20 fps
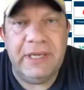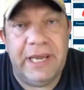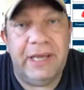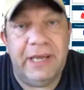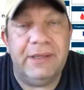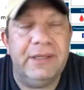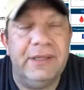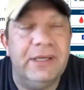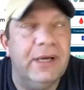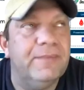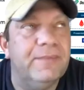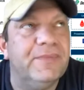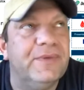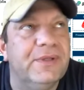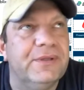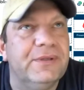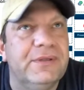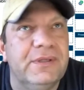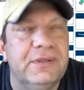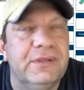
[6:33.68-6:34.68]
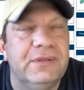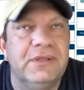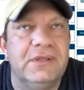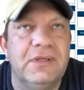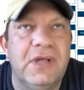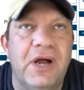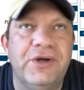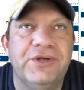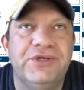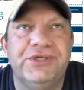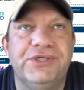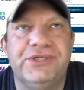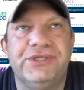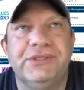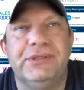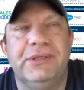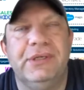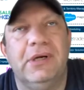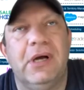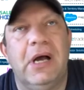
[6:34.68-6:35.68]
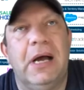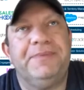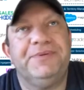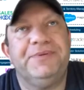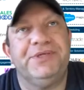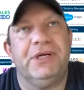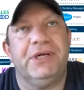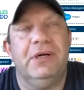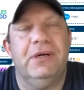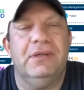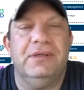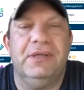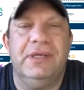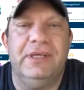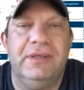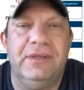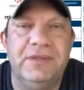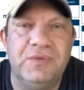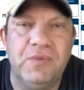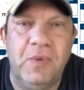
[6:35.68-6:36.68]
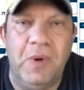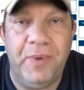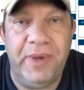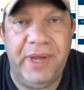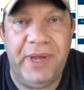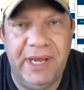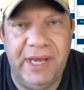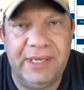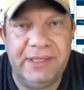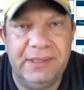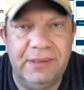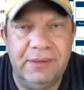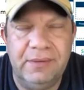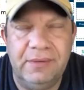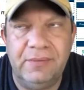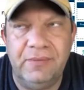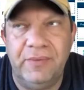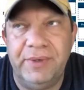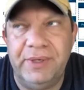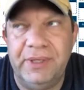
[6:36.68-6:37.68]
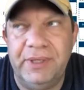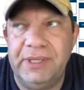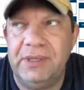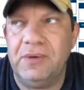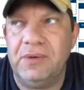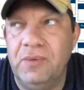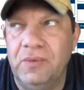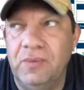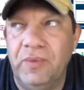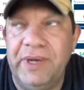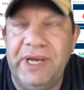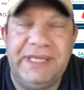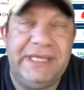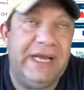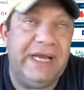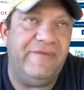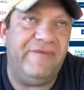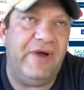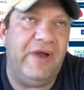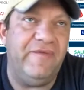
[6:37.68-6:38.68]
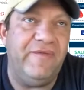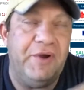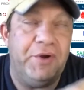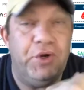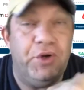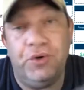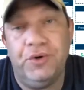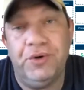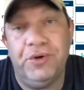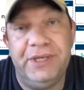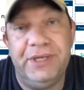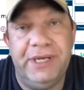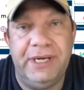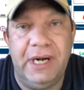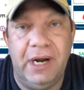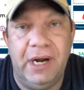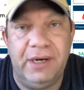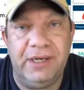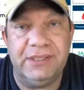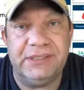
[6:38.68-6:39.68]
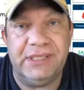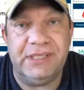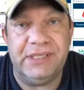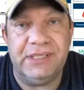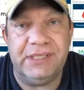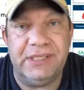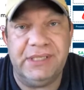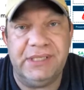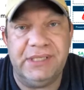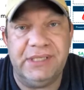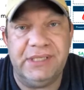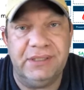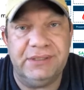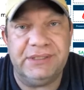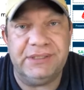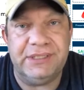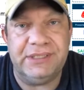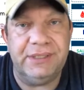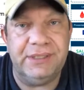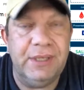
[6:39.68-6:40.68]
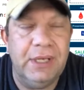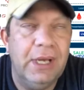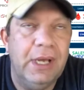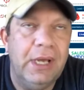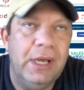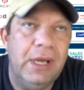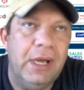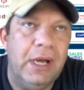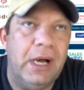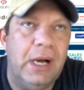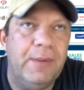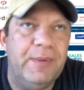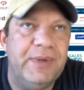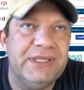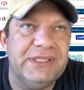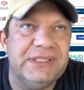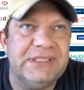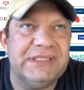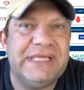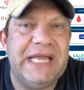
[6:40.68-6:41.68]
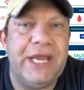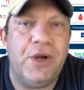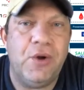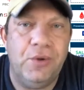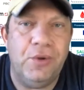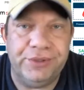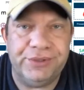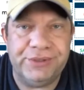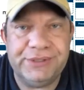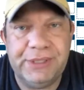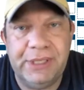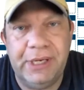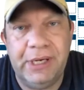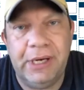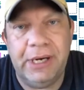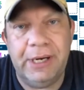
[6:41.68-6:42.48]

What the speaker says: Yeah, the largest obstacle, and it's one we identify very early in our consultancy, is stakeholders.